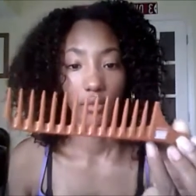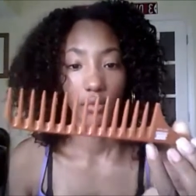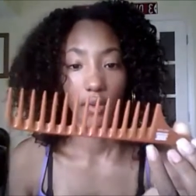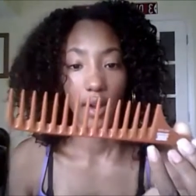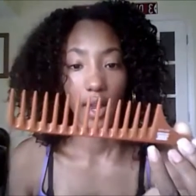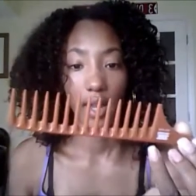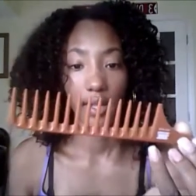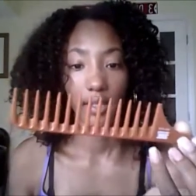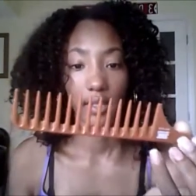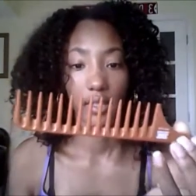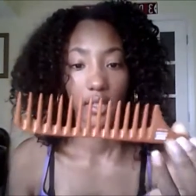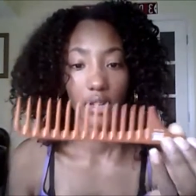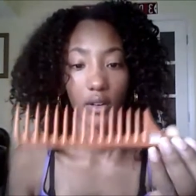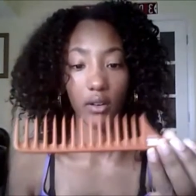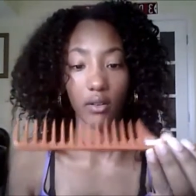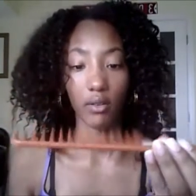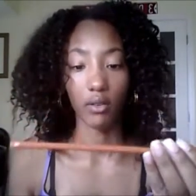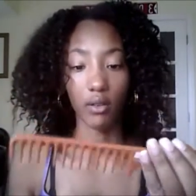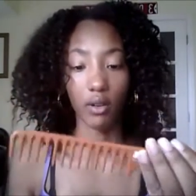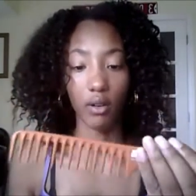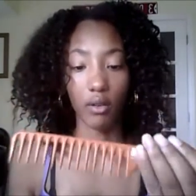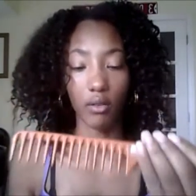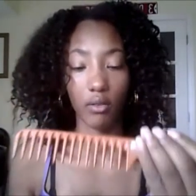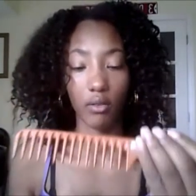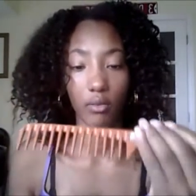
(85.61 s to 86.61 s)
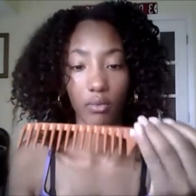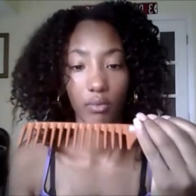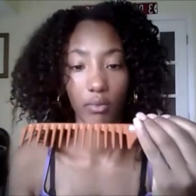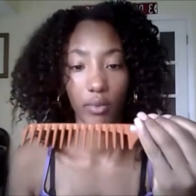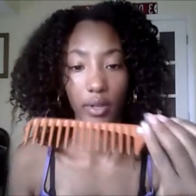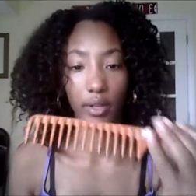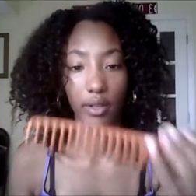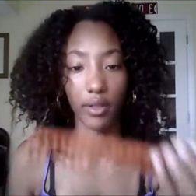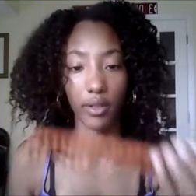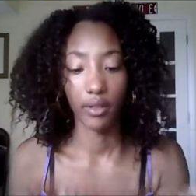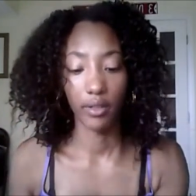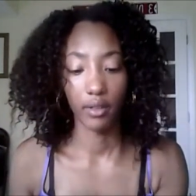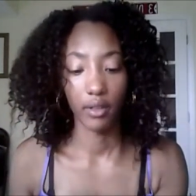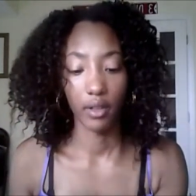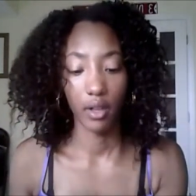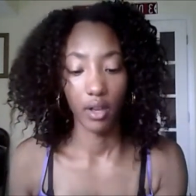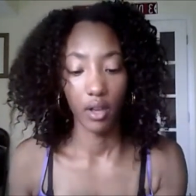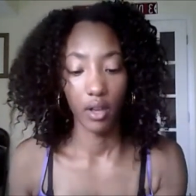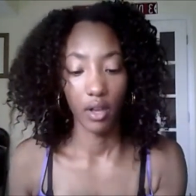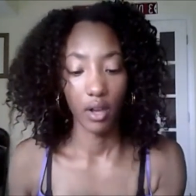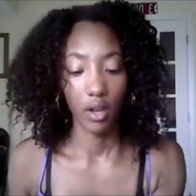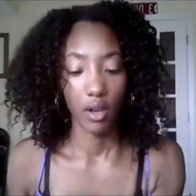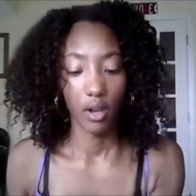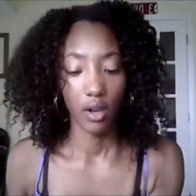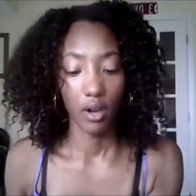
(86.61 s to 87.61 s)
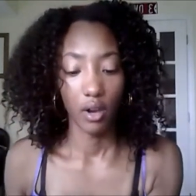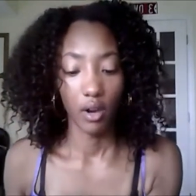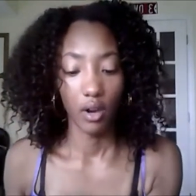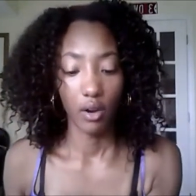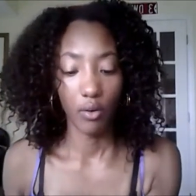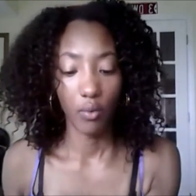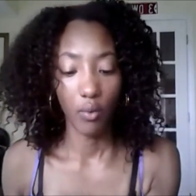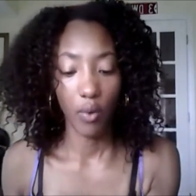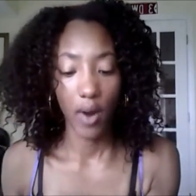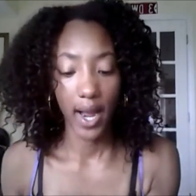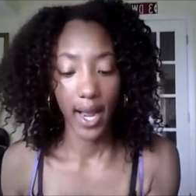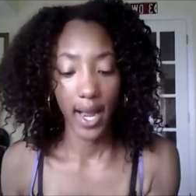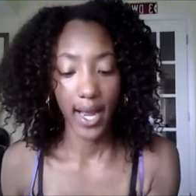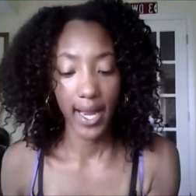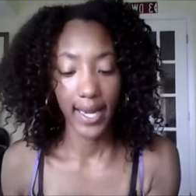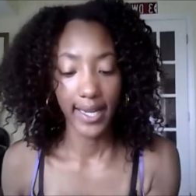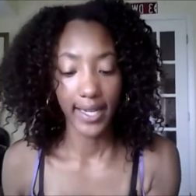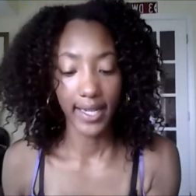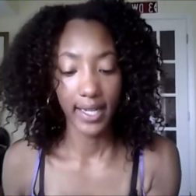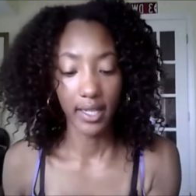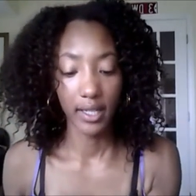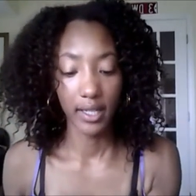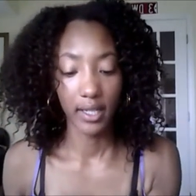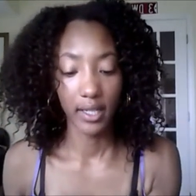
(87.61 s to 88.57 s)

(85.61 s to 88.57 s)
rat's tail comb with wide